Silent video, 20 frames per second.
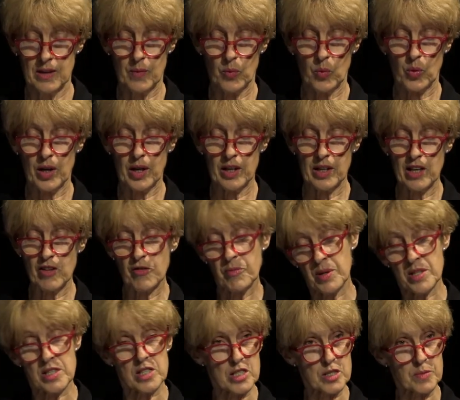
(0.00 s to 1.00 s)
where they've
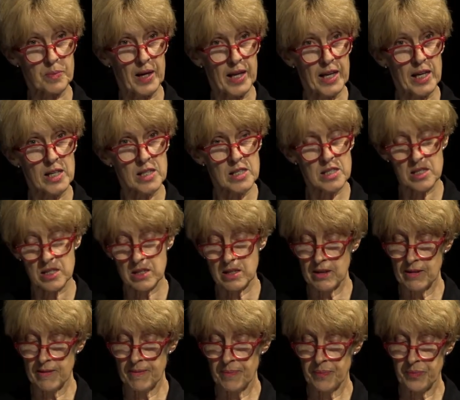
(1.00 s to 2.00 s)
been displaced,
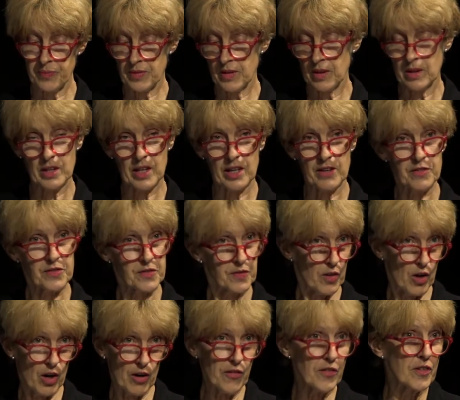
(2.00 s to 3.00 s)
They've
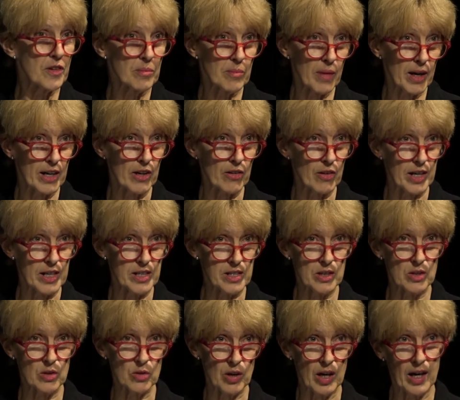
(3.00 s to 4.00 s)
often
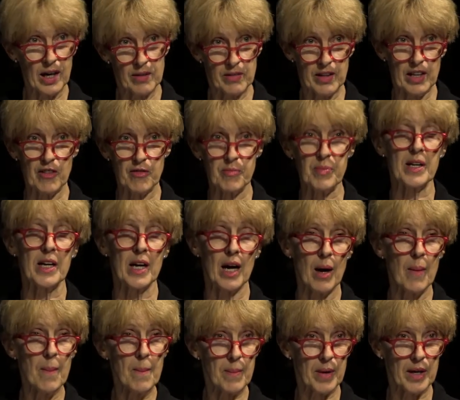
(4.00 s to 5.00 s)
migrated or they've
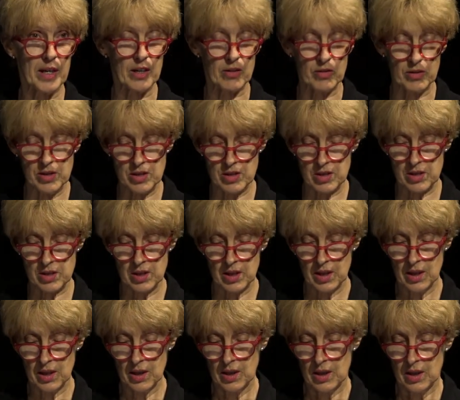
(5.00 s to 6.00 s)
become migrants.
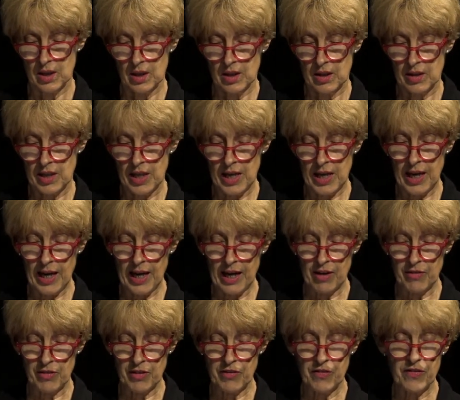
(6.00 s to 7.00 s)
They
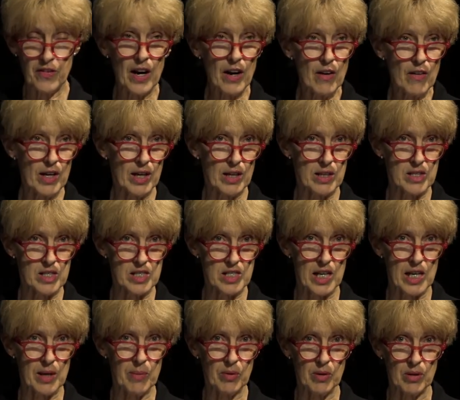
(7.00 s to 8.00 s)
have a very
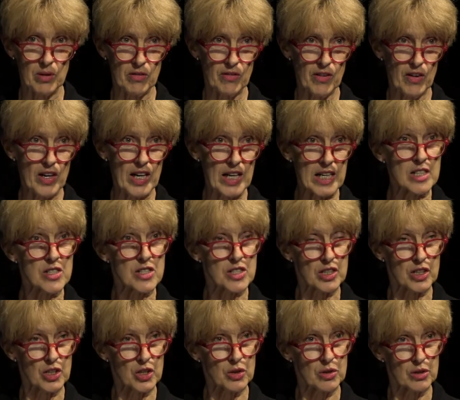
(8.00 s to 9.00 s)
unstable or very
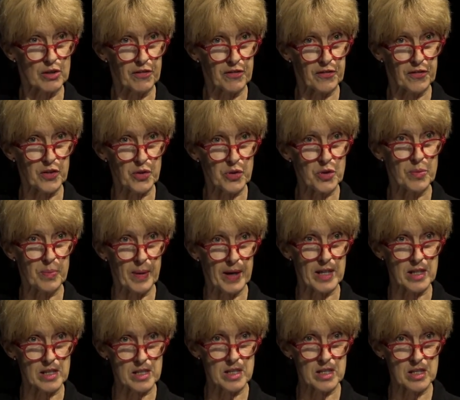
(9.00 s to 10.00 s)
insecure food
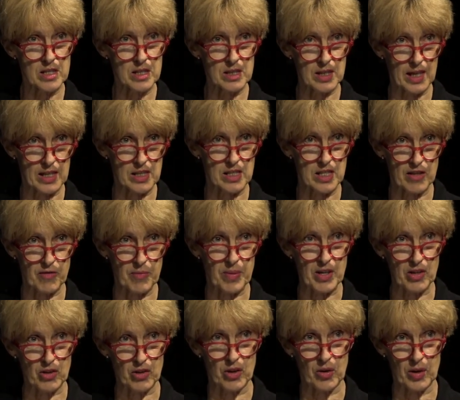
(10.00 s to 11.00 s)
basis as they've
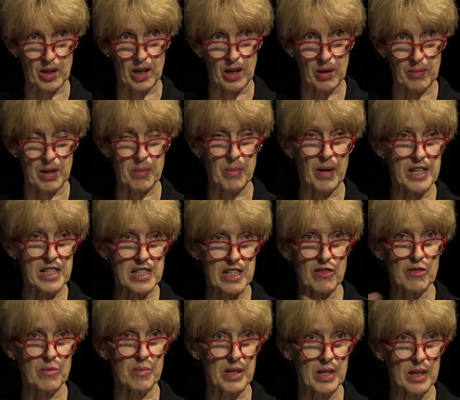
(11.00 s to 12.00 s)
been growing up. They might
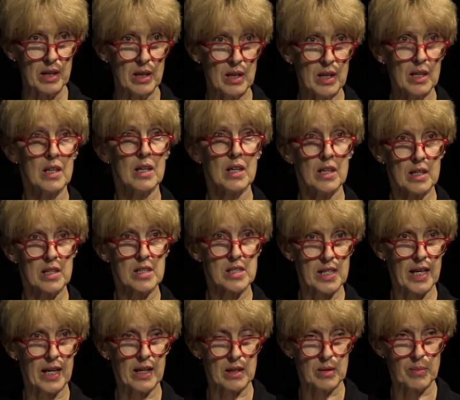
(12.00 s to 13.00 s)
even be the
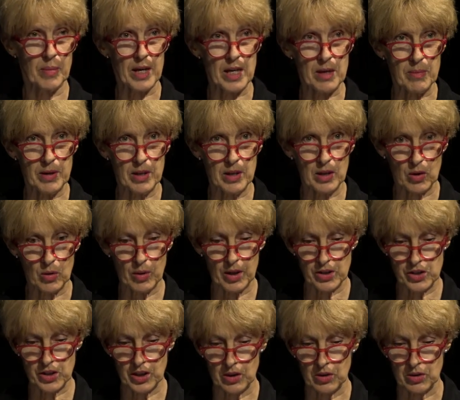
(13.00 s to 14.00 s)
second baby, the
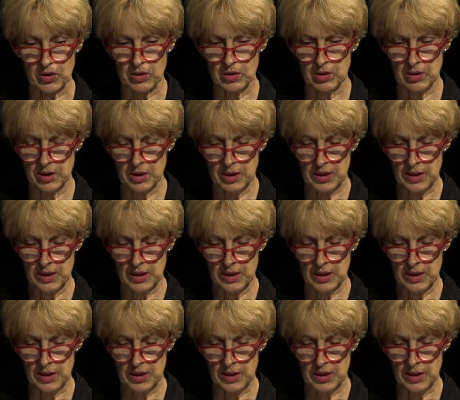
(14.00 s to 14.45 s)
kwashiorkor.